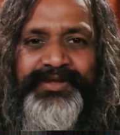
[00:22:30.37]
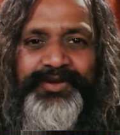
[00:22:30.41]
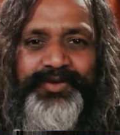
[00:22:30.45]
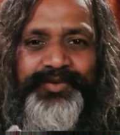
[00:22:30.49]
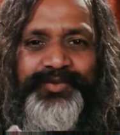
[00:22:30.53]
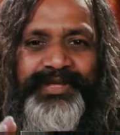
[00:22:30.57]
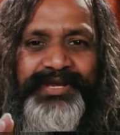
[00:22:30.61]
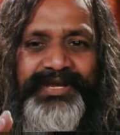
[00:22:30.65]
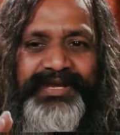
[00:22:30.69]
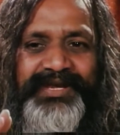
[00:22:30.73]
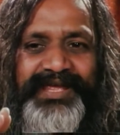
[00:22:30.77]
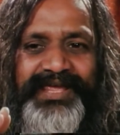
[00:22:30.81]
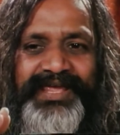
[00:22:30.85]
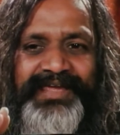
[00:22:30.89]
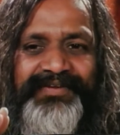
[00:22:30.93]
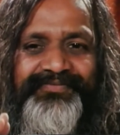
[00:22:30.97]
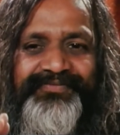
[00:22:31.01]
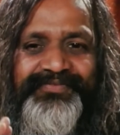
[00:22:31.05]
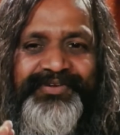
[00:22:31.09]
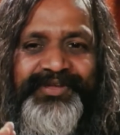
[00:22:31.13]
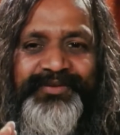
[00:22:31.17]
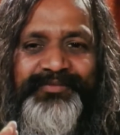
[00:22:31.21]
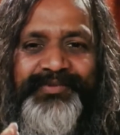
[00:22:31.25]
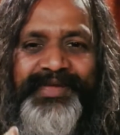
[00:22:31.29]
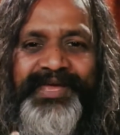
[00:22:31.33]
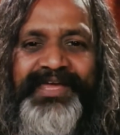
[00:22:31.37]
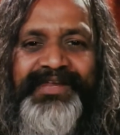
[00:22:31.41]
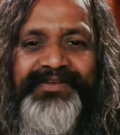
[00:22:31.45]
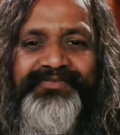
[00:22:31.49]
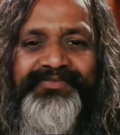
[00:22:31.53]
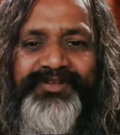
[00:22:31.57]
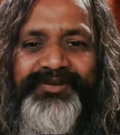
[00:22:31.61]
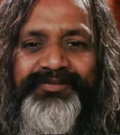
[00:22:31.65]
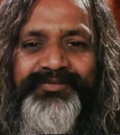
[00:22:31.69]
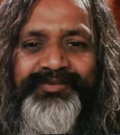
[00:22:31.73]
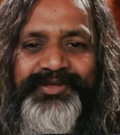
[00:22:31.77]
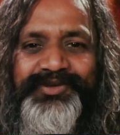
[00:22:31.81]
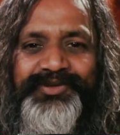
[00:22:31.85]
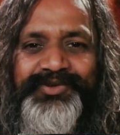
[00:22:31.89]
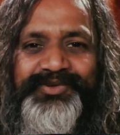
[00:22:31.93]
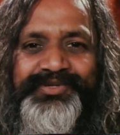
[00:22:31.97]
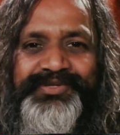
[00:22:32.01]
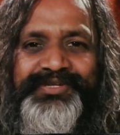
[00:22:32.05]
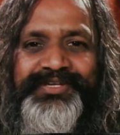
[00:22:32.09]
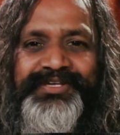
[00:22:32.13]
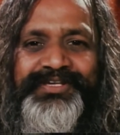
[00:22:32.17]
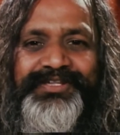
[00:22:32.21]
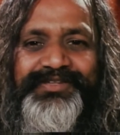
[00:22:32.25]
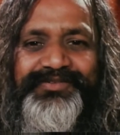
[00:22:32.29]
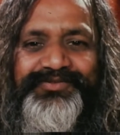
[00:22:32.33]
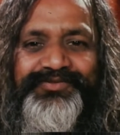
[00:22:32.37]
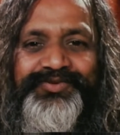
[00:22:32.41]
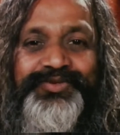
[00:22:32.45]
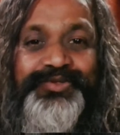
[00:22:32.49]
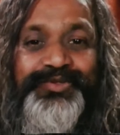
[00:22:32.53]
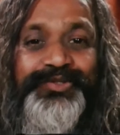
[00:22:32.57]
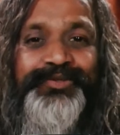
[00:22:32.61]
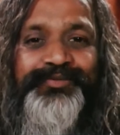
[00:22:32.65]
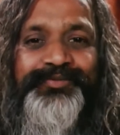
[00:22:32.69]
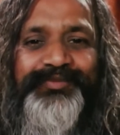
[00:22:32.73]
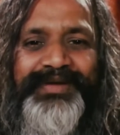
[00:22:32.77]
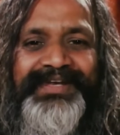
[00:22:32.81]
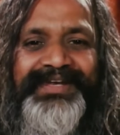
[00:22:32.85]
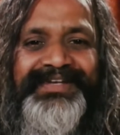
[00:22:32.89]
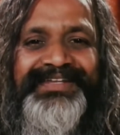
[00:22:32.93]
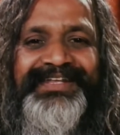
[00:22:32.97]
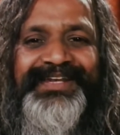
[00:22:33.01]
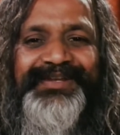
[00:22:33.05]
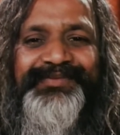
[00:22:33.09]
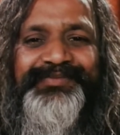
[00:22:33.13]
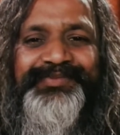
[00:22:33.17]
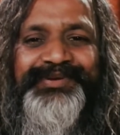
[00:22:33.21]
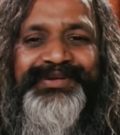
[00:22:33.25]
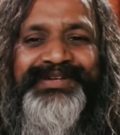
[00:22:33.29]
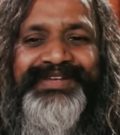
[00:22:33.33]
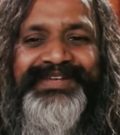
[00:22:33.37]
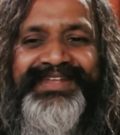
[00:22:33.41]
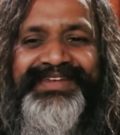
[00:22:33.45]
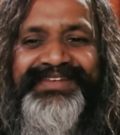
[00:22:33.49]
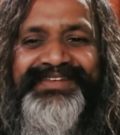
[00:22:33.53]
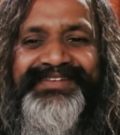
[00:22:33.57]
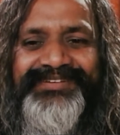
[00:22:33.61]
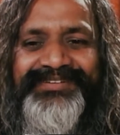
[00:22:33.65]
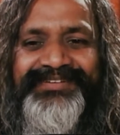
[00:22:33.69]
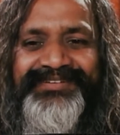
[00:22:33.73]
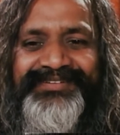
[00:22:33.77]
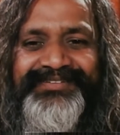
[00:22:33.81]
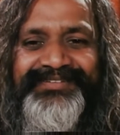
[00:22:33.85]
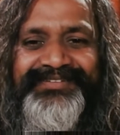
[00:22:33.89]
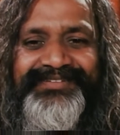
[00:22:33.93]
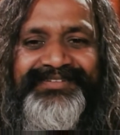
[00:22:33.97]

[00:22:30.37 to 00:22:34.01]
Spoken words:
when every man will be using his full mental potential.